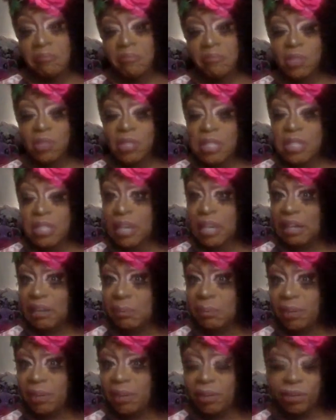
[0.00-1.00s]
What's a teddy
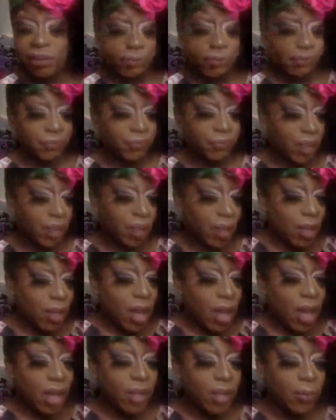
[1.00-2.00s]
bug?
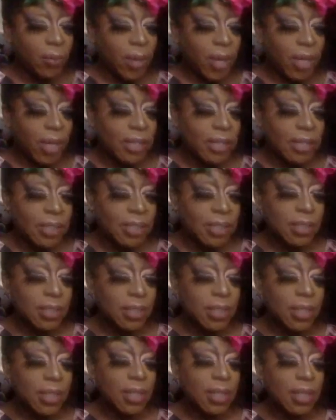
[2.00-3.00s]
Otherwise,
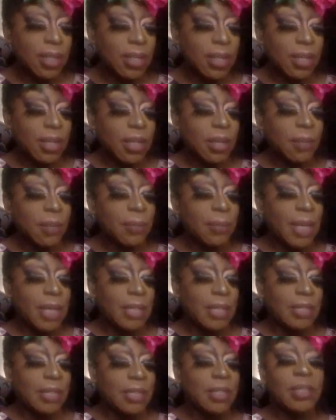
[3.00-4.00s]

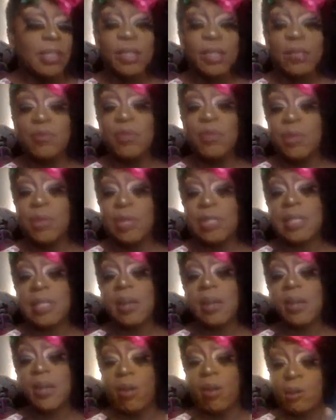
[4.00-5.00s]
best to leave toys
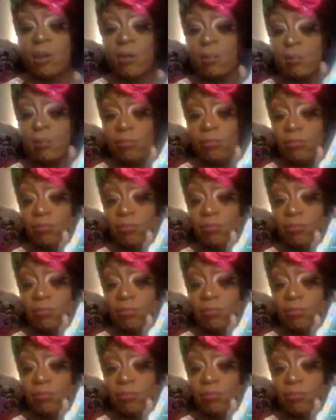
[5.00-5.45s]
at home.